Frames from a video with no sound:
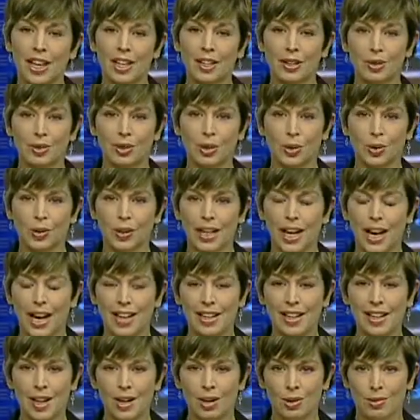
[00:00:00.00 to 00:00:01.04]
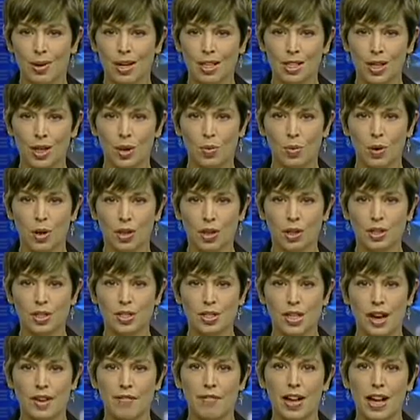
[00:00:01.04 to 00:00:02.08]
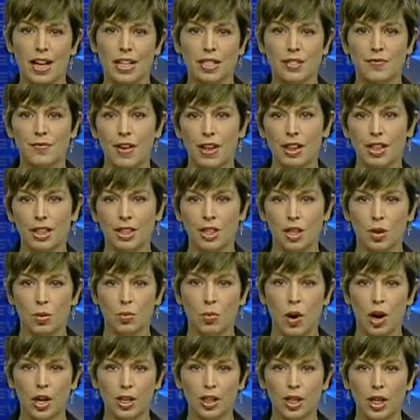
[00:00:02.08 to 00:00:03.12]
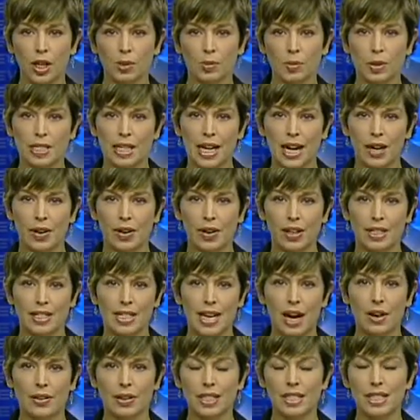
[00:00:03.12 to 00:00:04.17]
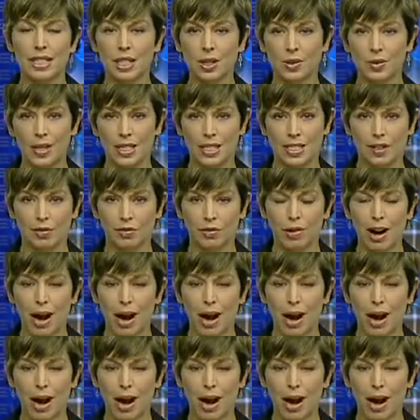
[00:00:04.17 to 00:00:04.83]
thank you, Julianne. Rescue workers say Vance fell into the water and was carried down a series of